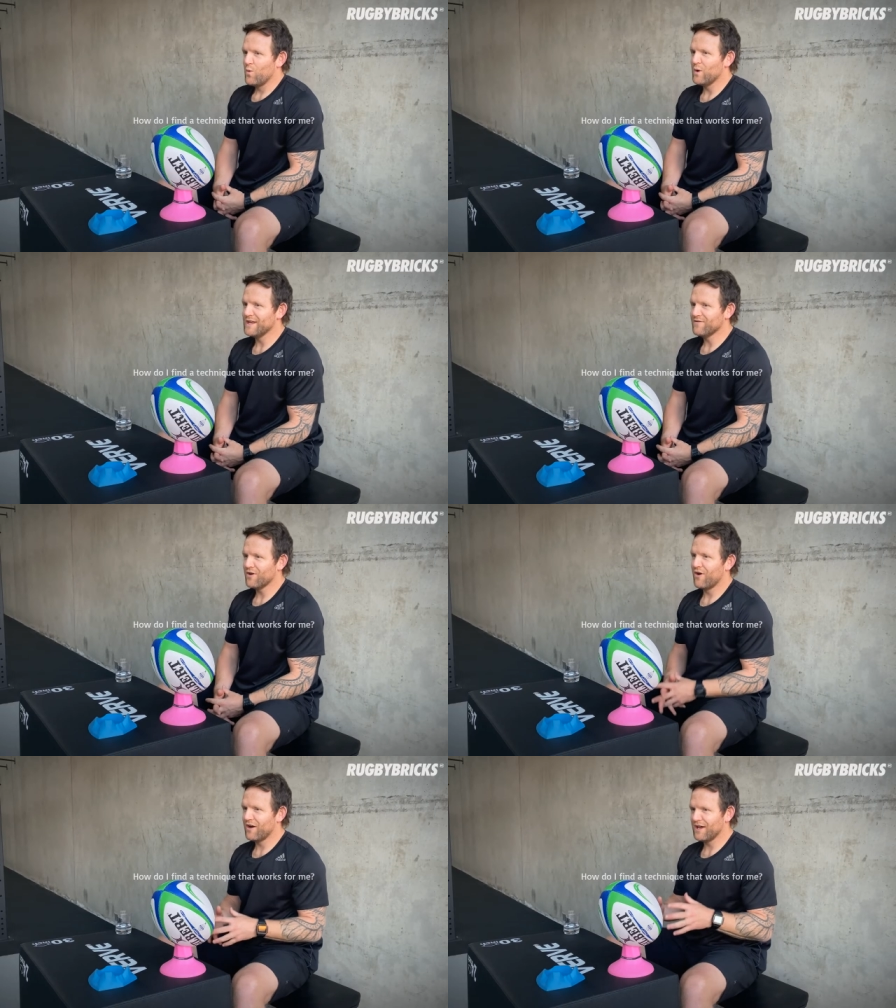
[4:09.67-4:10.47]

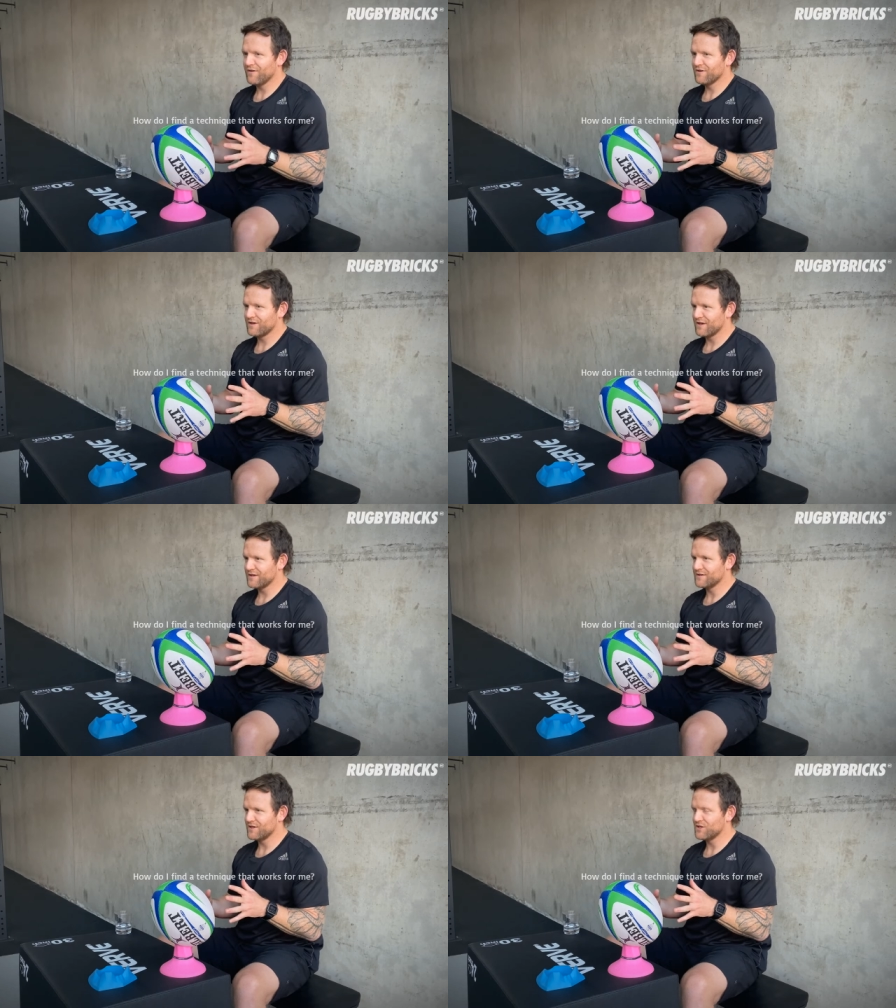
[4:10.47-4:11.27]
Whenever I have a
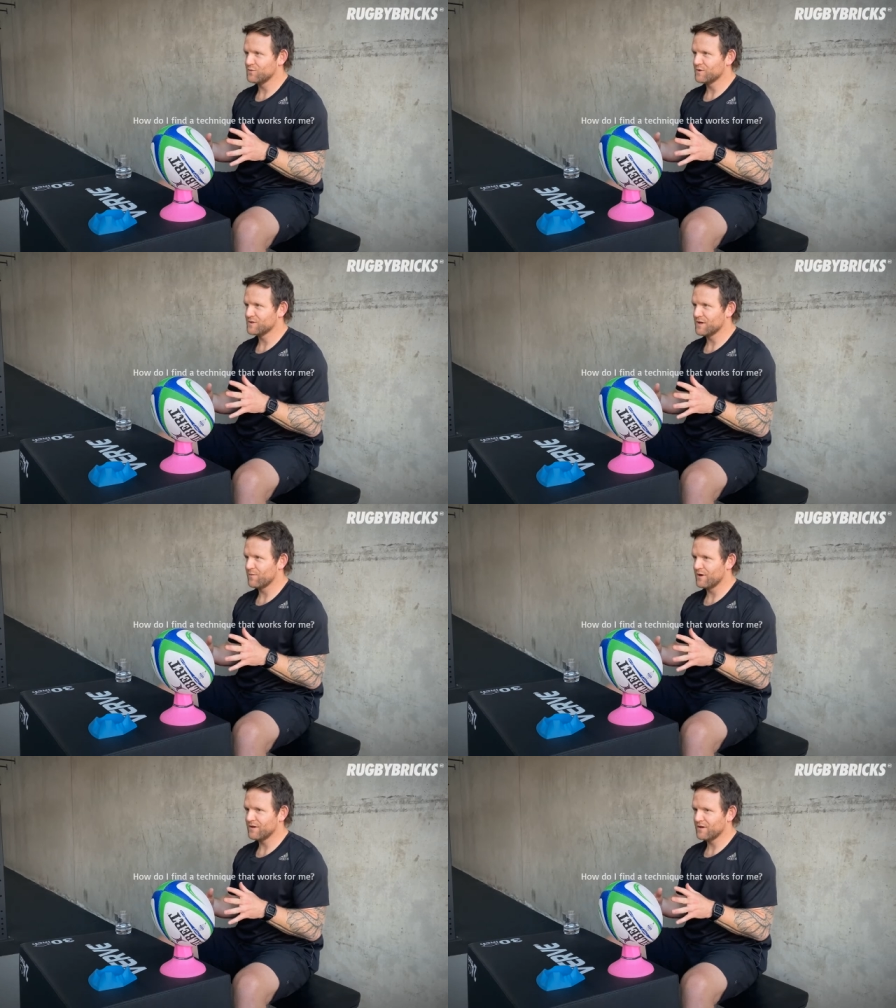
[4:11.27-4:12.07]
kicking session with
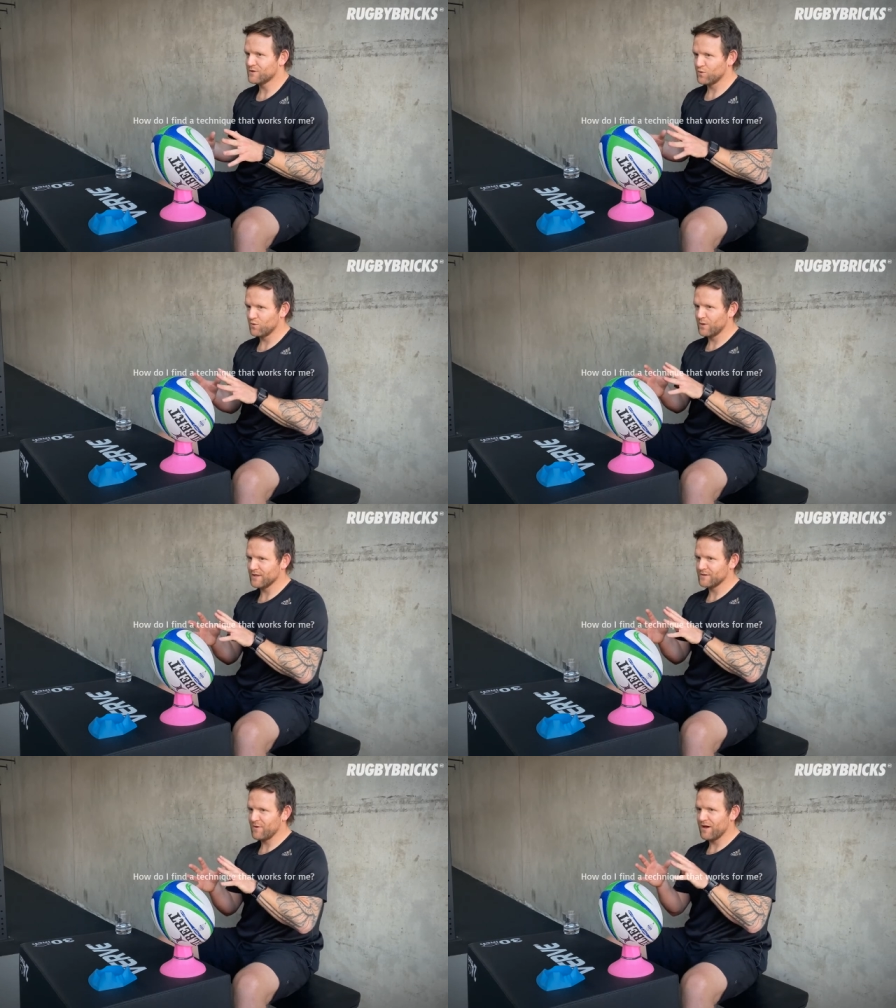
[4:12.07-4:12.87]
someone, it's
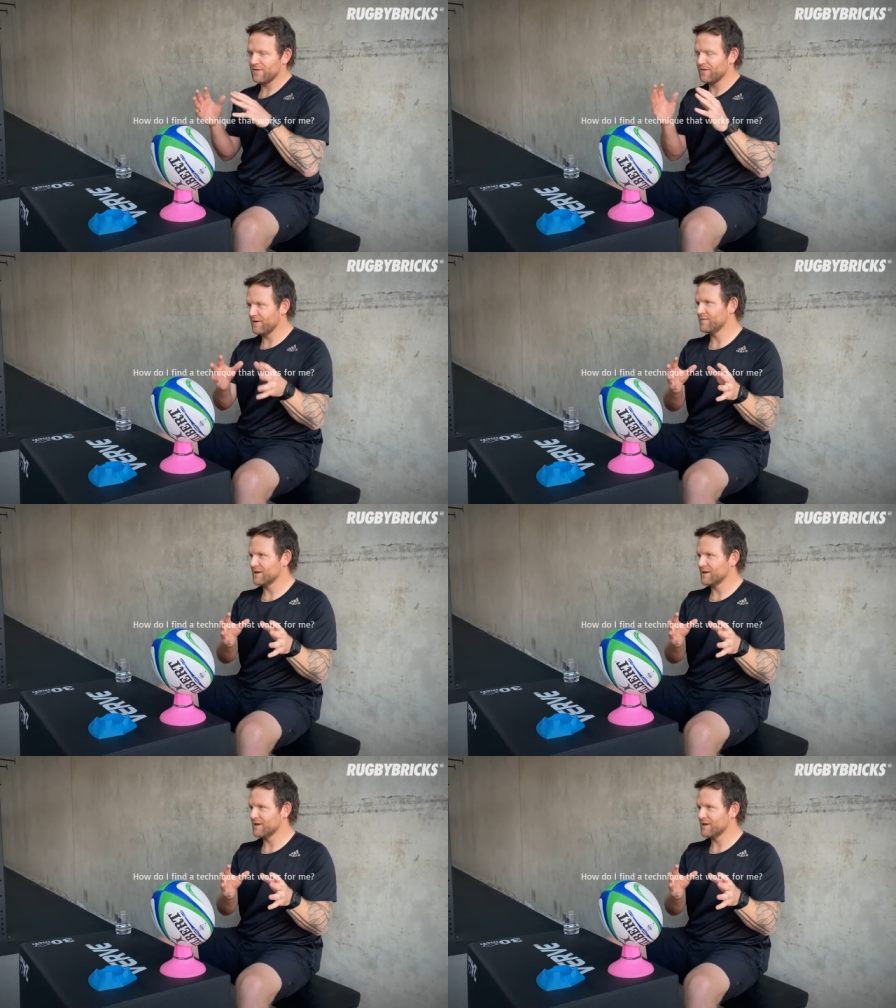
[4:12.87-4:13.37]
always about them